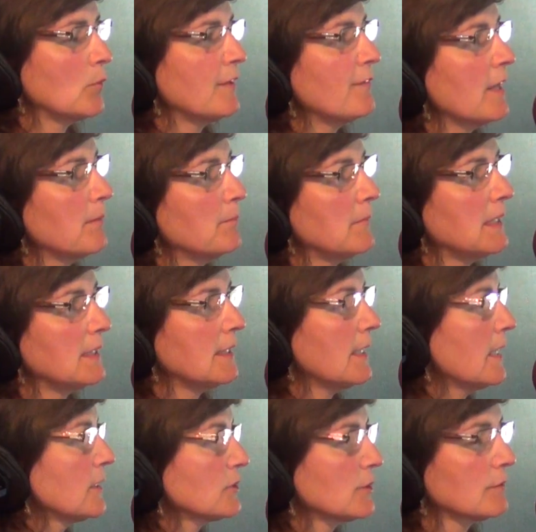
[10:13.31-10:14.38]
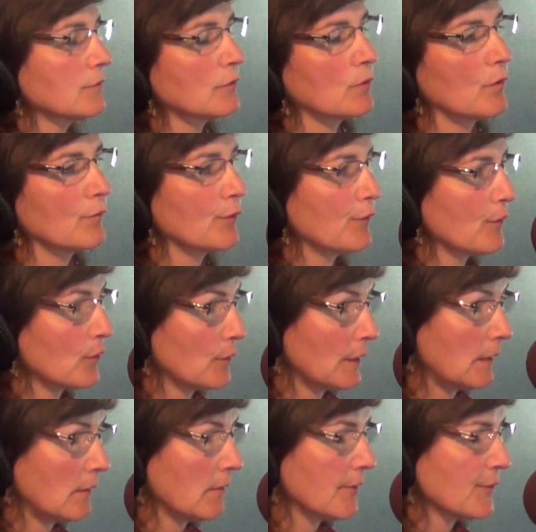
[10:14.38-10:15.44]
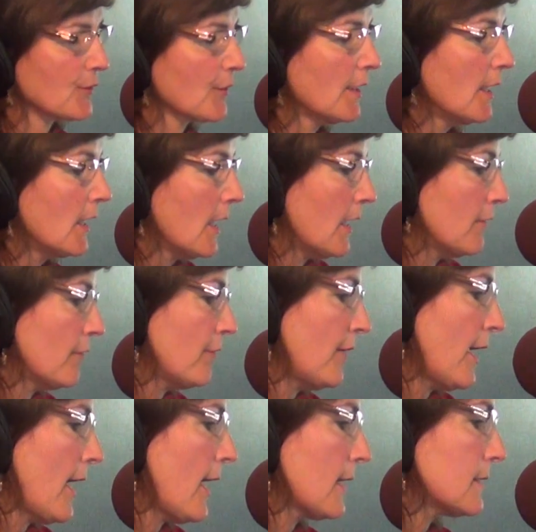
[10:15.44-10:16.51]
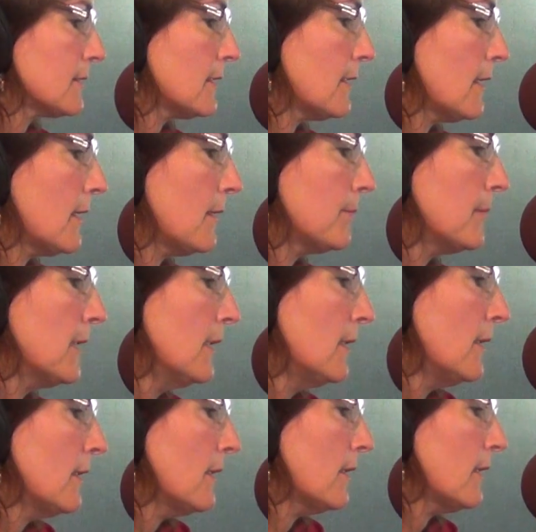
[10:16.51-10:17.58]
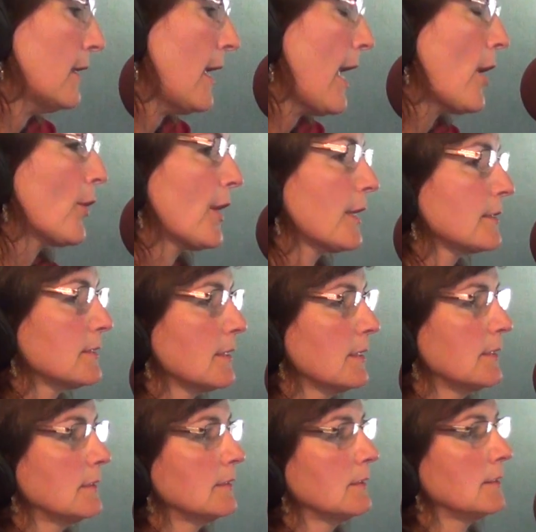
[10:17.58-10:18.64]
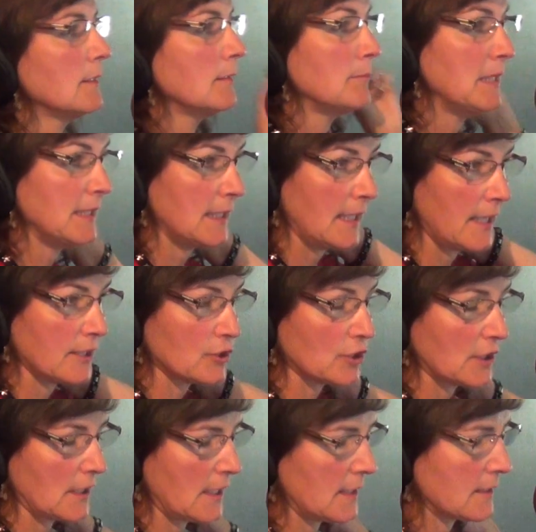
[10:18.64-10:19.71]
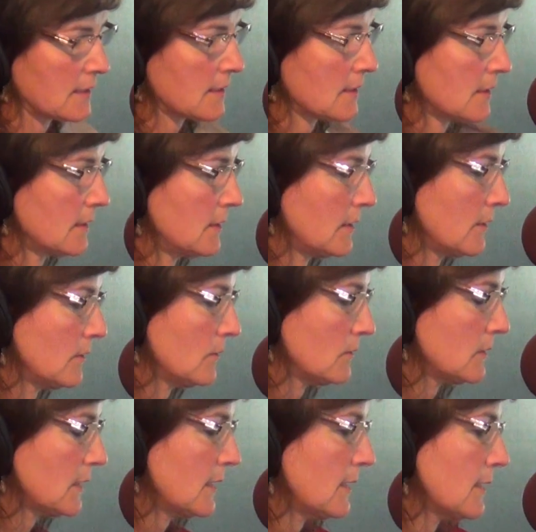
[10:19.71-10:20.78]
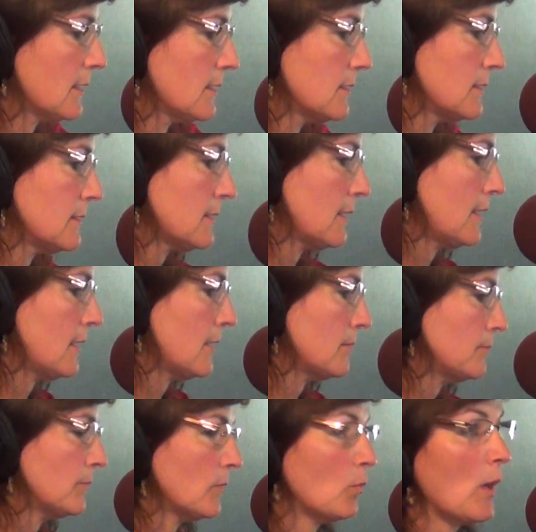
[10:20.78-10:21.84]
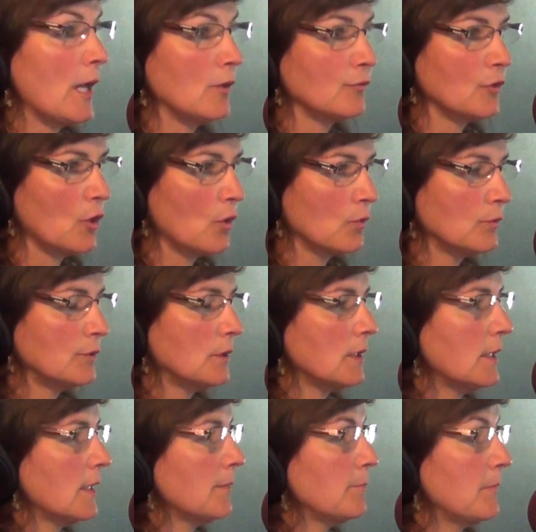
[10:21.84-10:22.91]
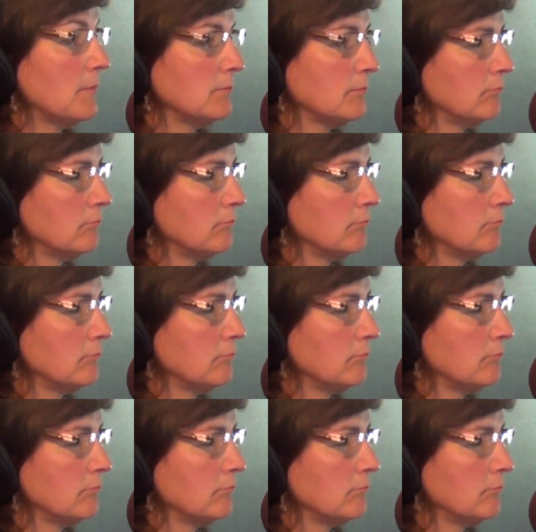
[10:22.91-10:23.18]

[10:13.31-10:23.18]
We've had mediation for over 30 years. In fact, Erickson Mediation Institute is well known.